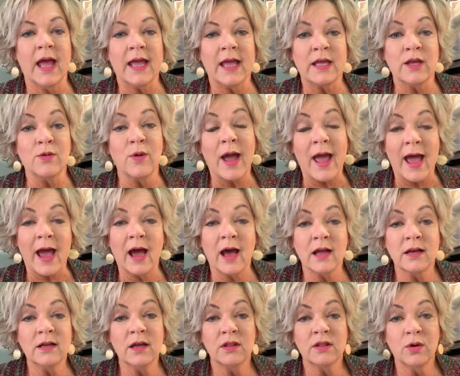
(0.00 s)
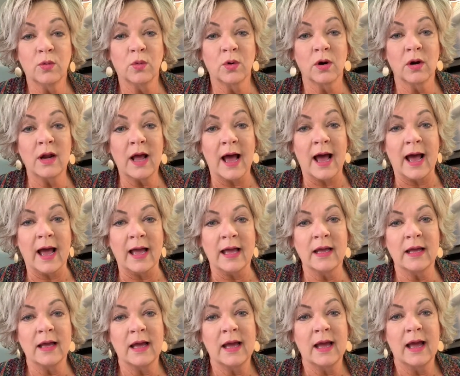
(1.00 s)
You add the word I,
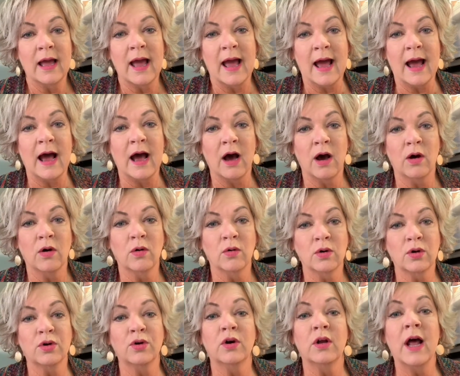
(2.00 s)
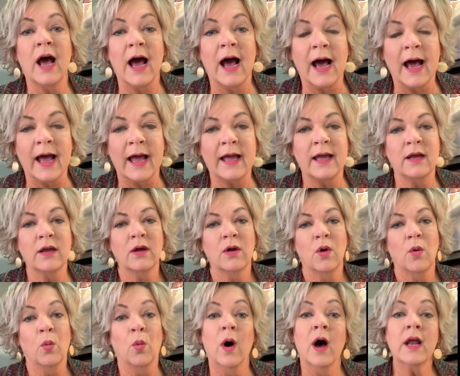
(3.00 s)
how could I,
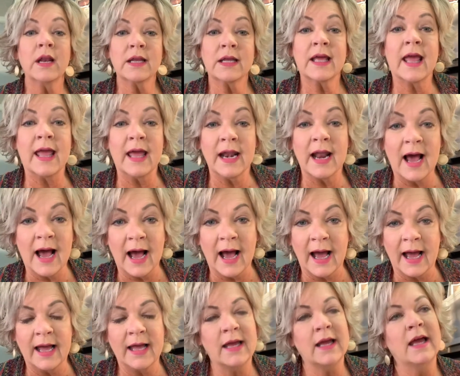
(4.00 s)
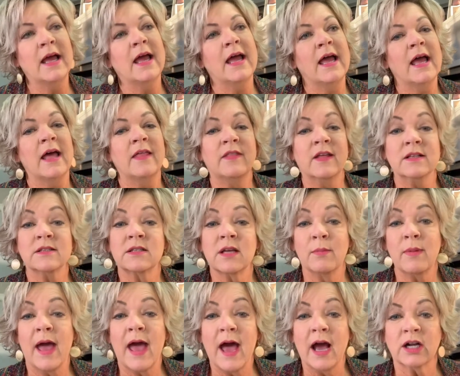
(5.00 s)
what can I, and then
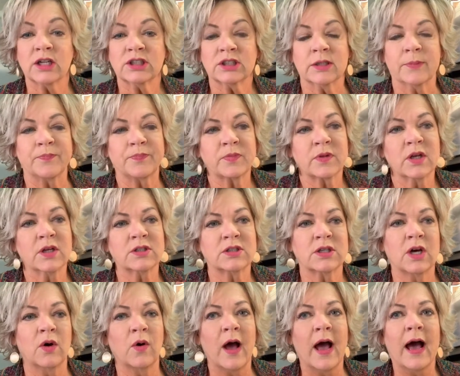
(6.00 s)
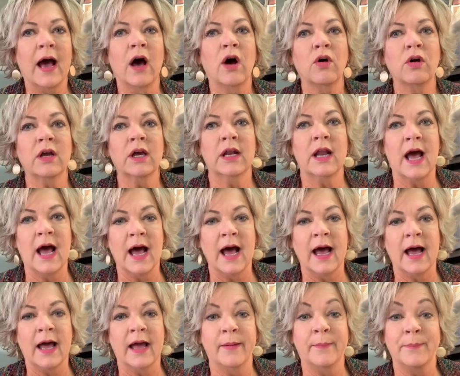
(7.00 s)
some action. So how can
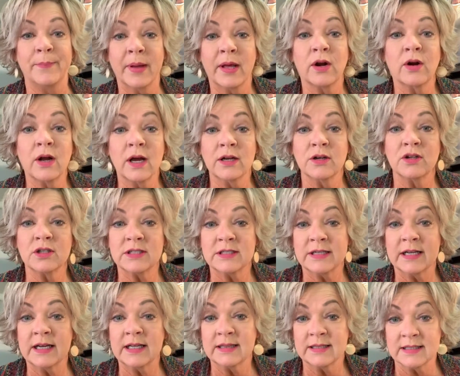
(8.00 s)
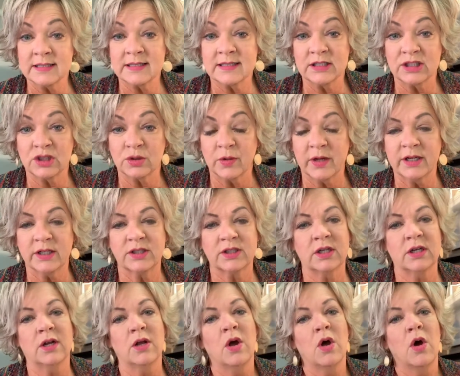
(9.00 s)
I better understand this
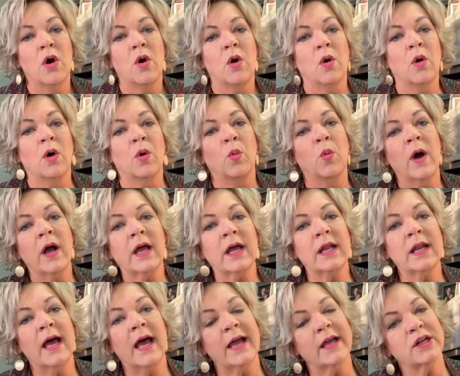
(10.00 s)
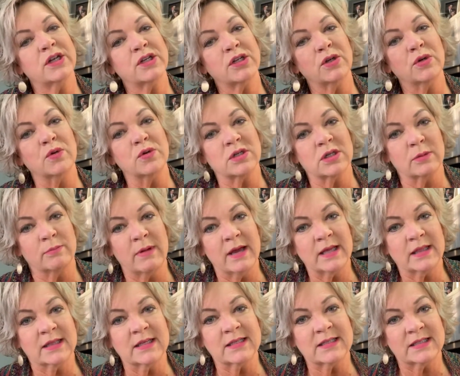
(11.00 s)
situation? Or what can I do to
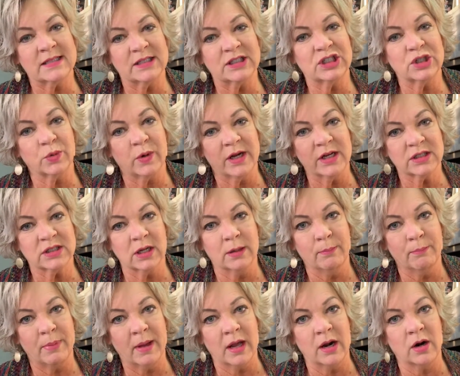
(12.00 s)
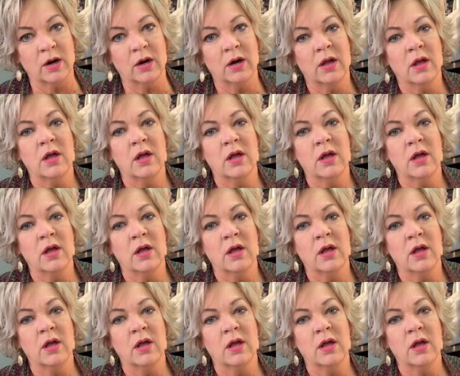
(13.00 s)
make this situation better?